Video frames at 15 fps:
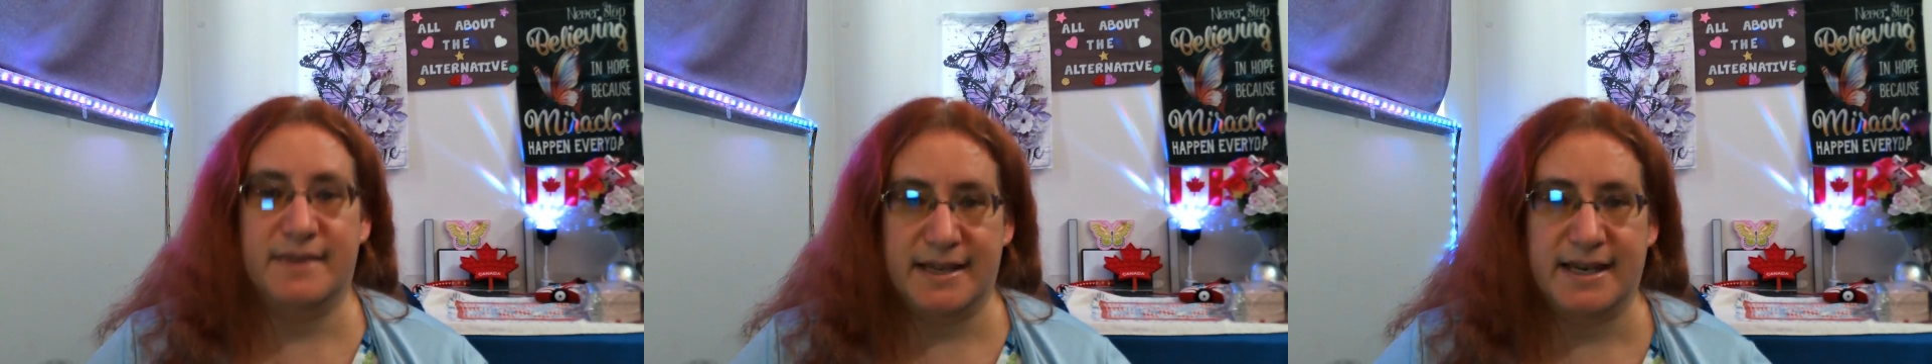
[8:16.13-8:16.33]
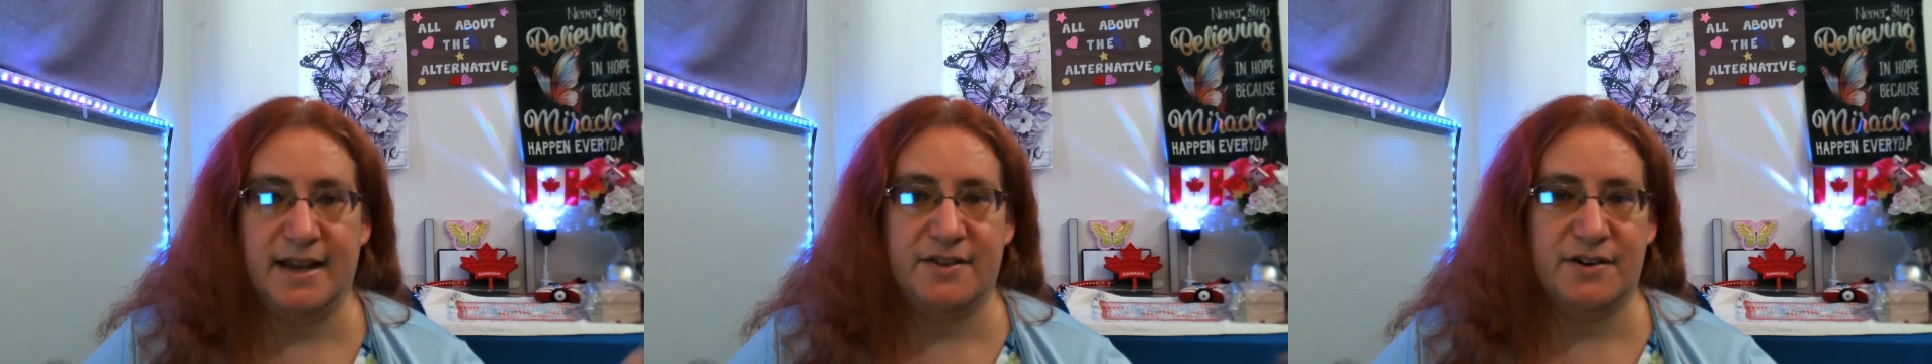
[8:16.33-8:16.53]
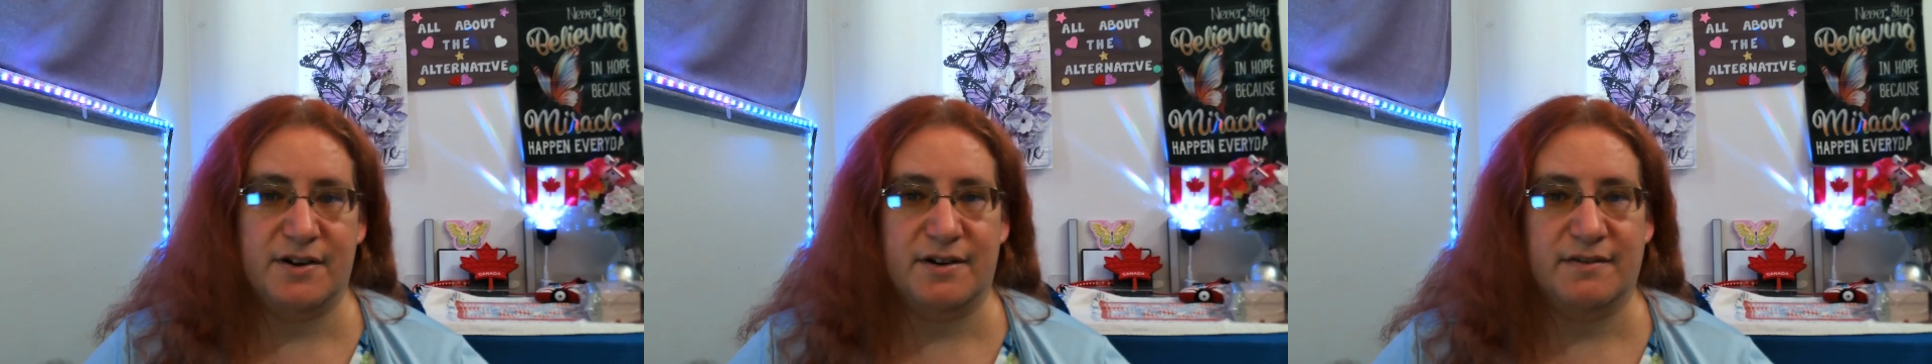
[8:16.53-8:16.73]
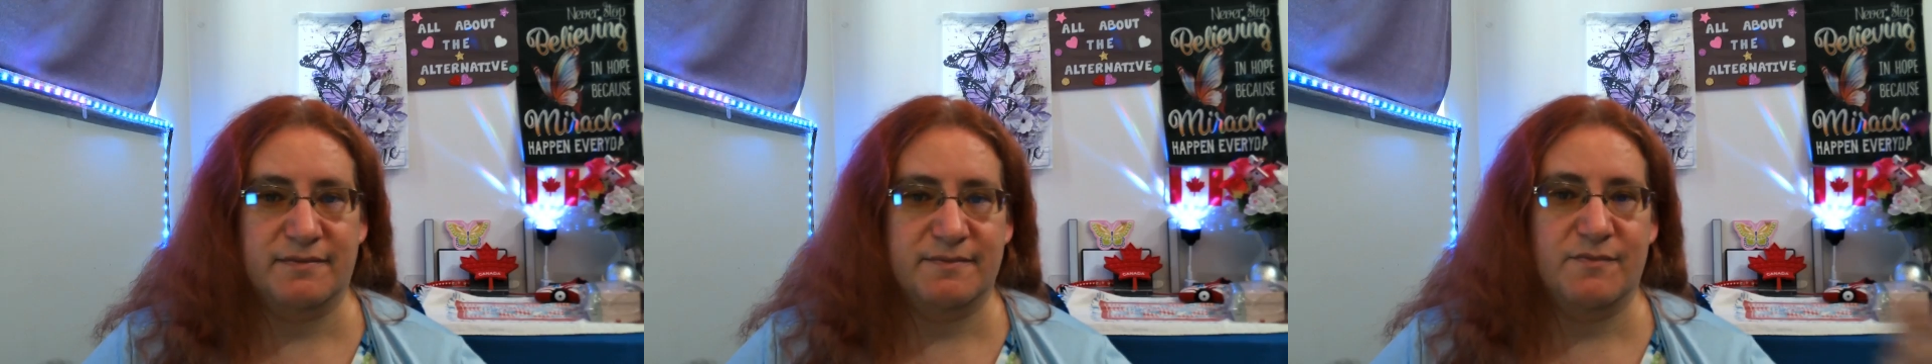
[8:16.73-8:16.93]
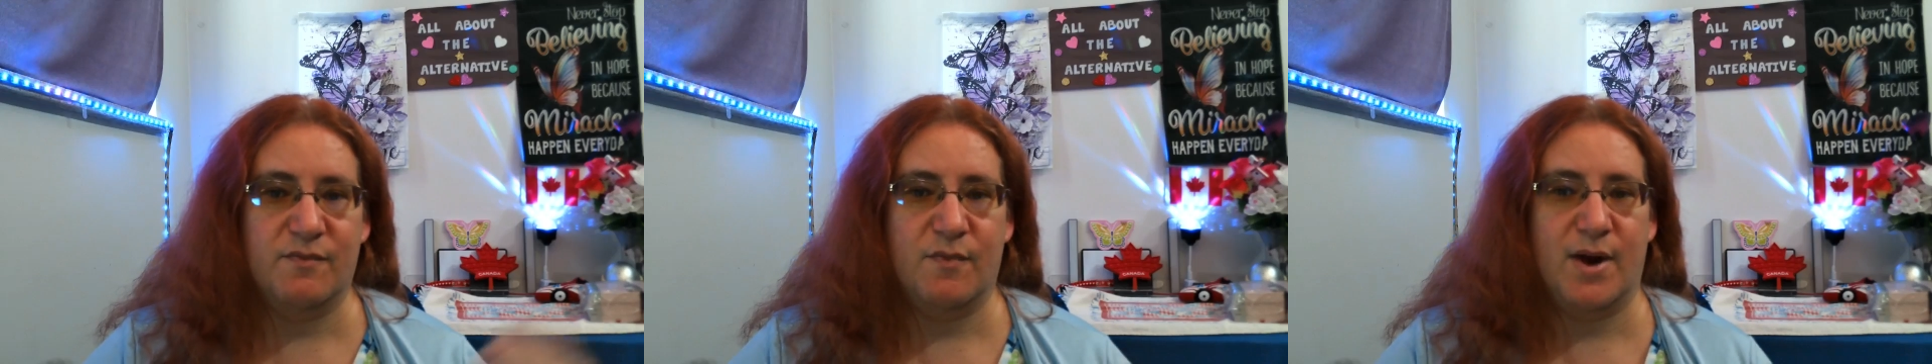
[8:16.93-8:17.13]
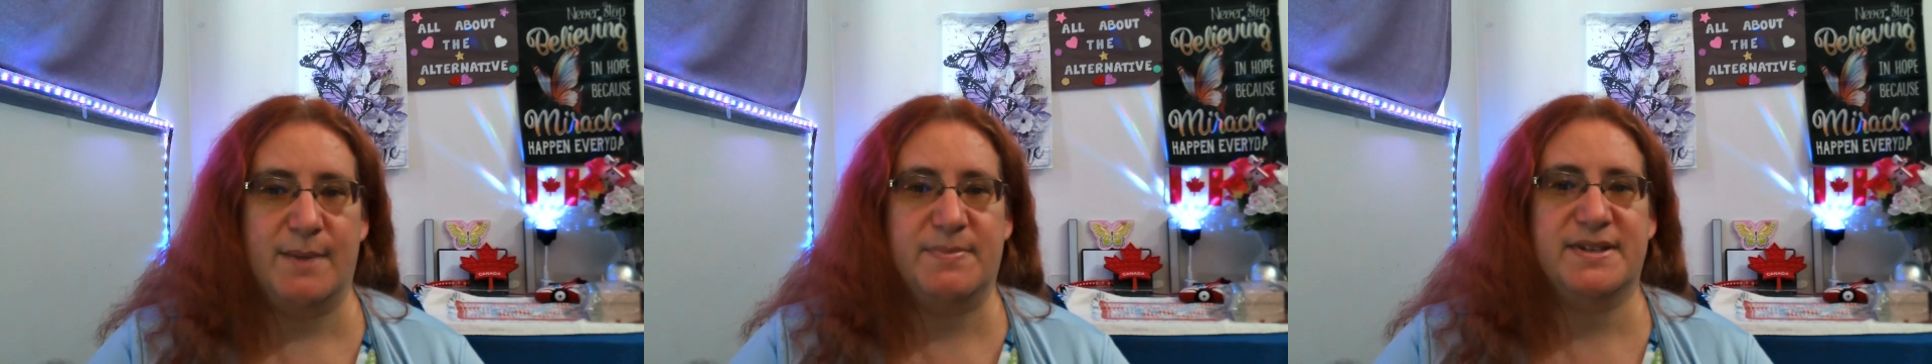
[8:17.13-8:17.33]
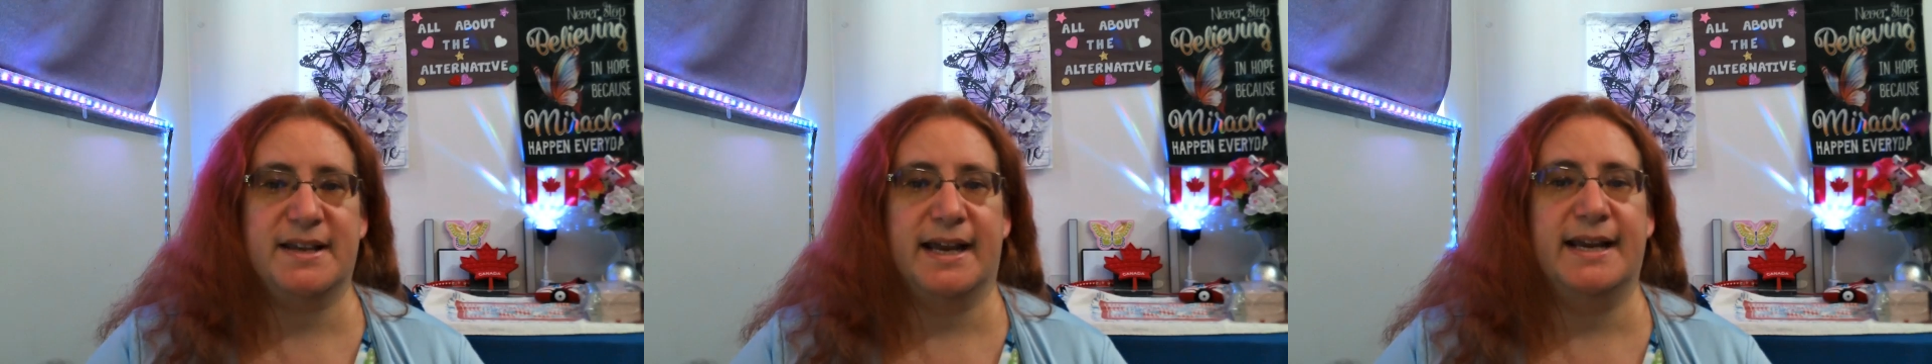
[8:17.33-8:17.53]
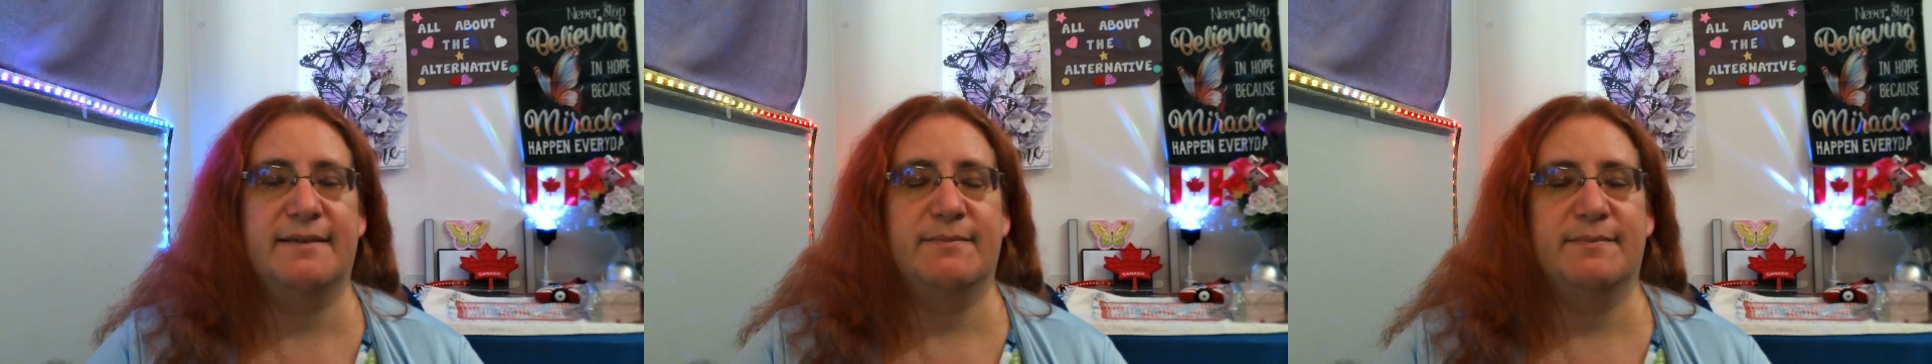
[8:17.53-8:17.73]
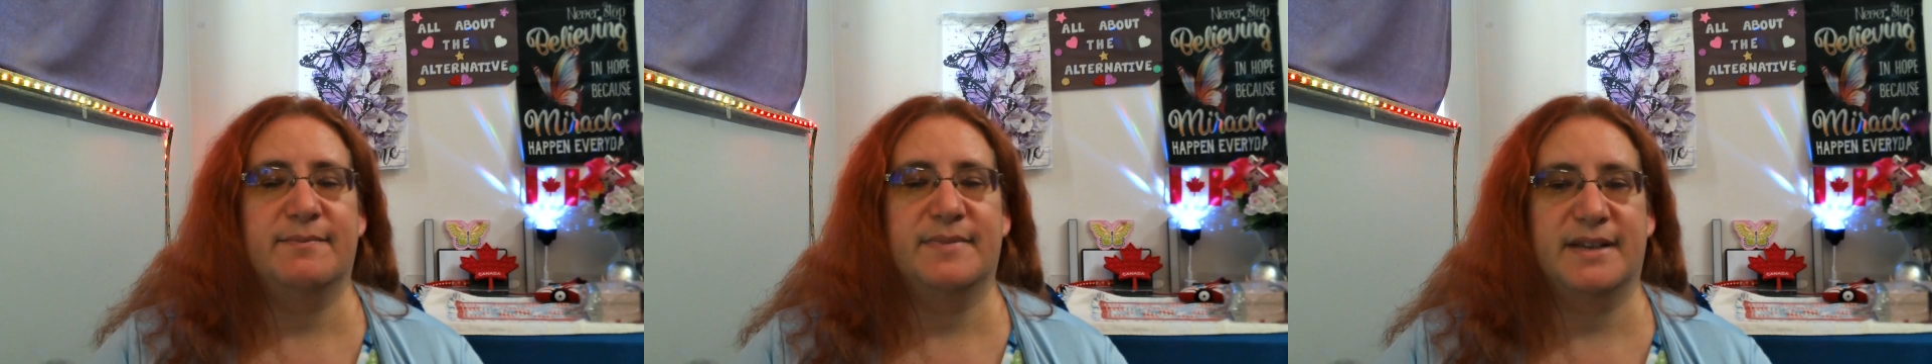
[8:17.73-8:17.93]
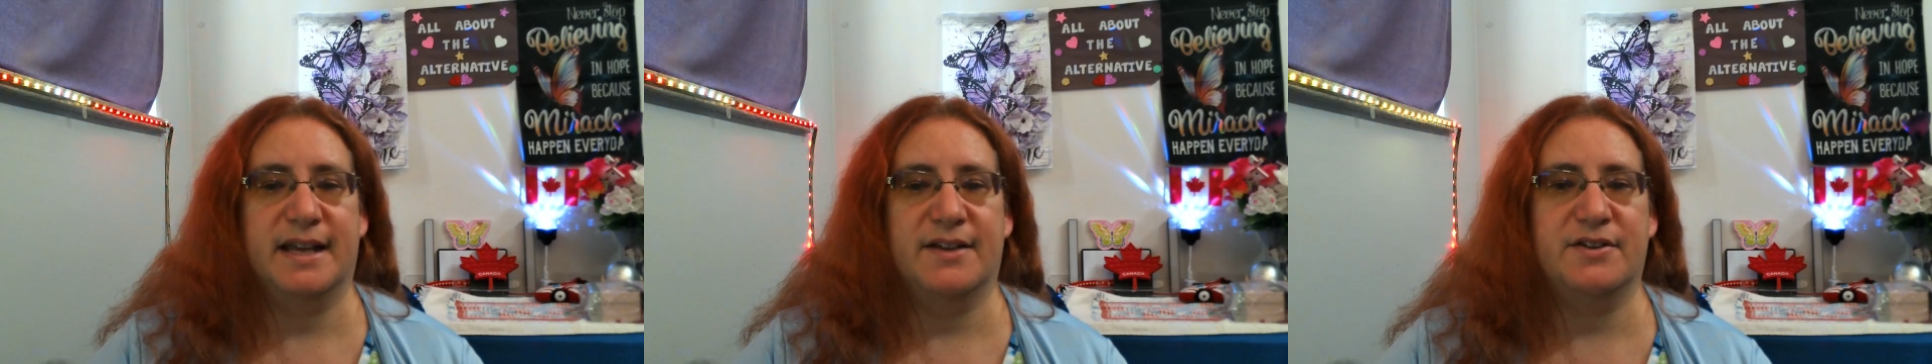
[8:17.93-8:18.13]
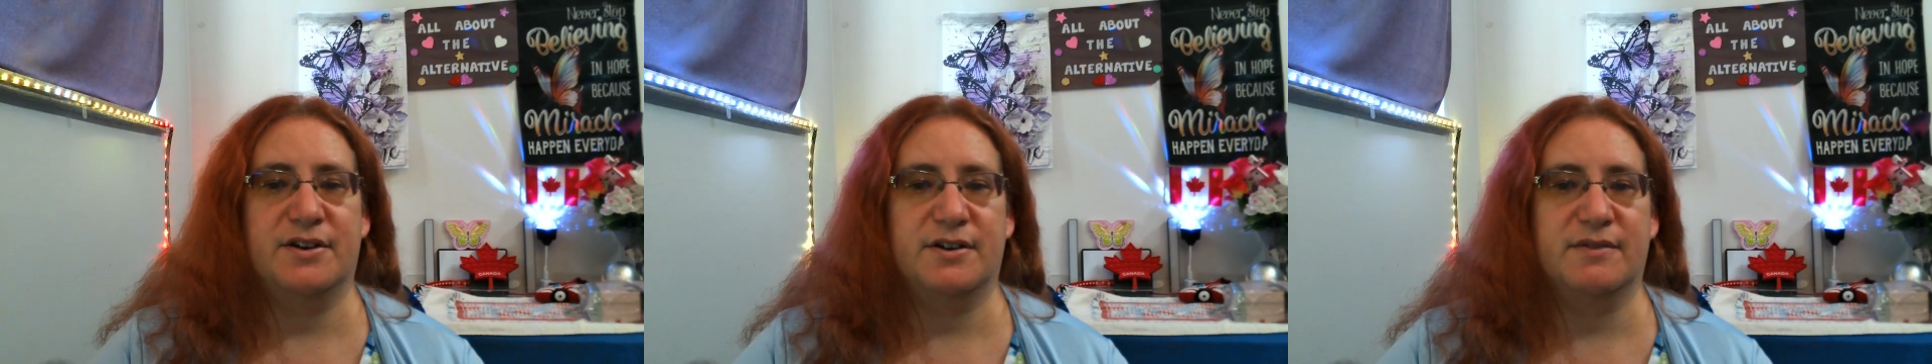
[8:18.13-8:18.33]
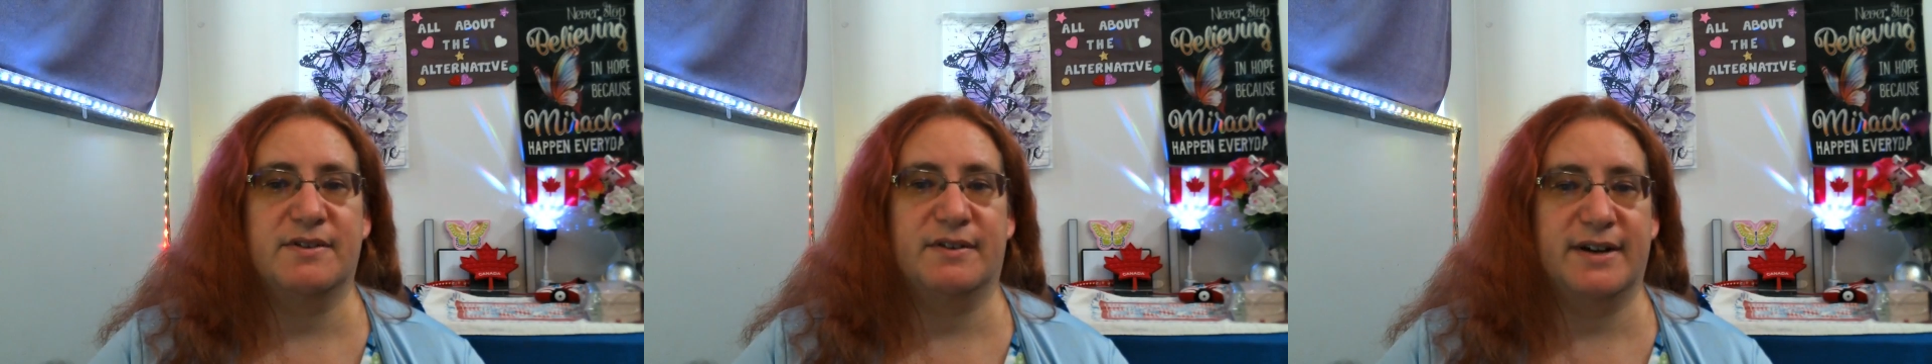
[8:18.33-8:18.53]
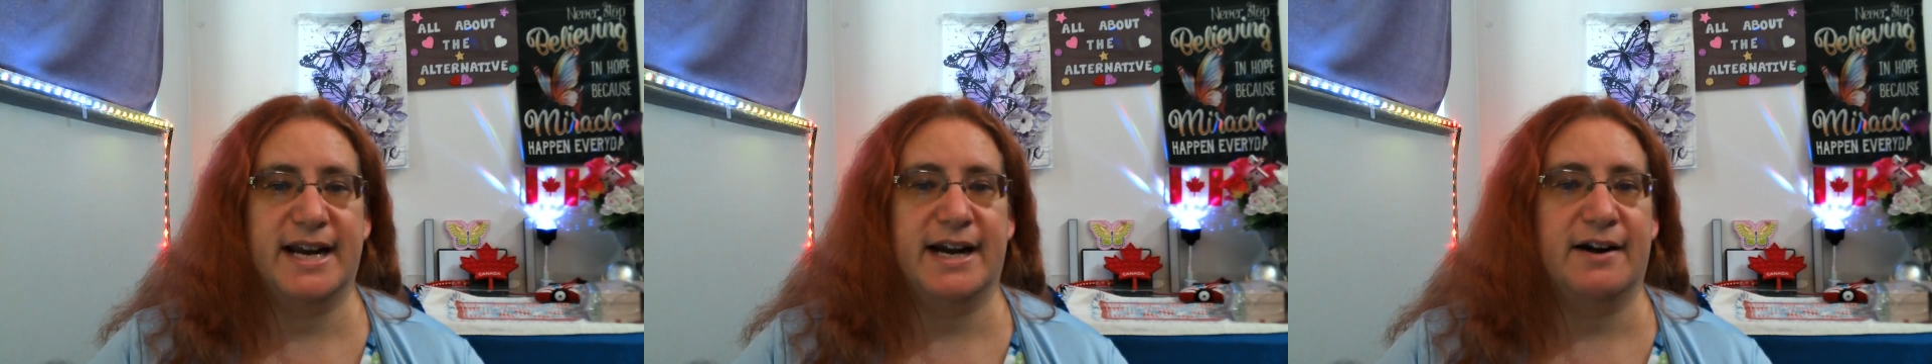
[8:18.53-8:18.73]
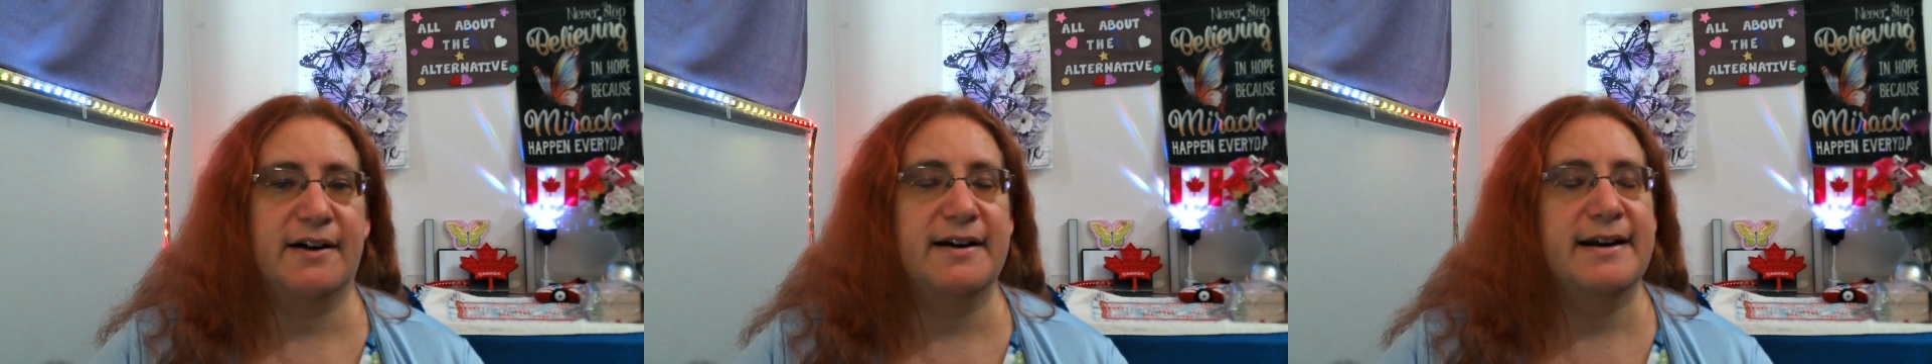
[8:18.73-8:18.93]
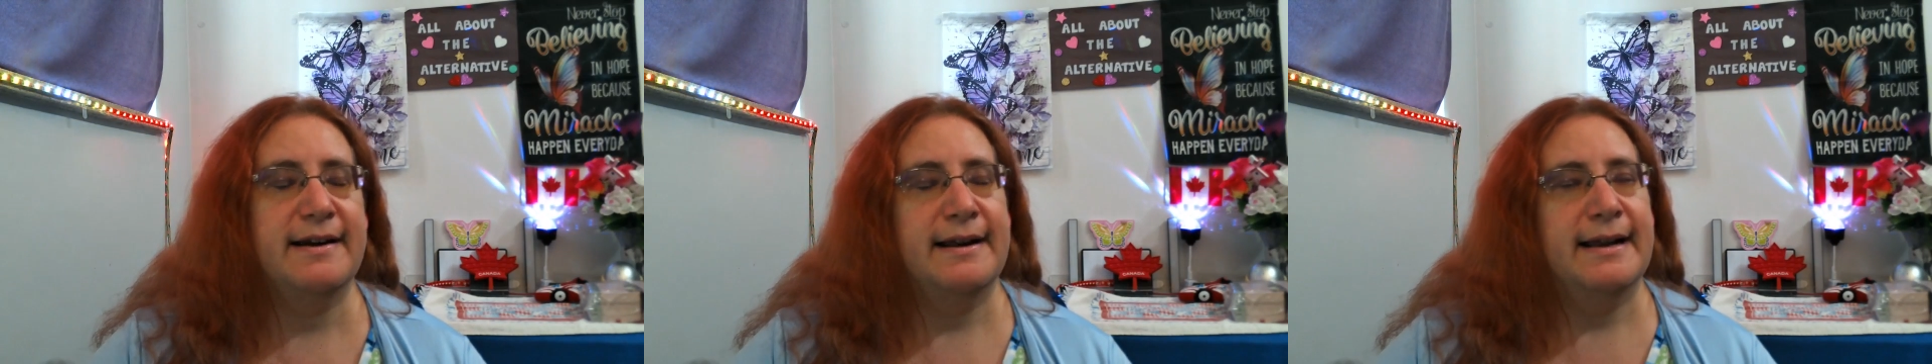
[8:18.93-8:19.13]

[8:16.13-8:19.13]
the other website, the other creator,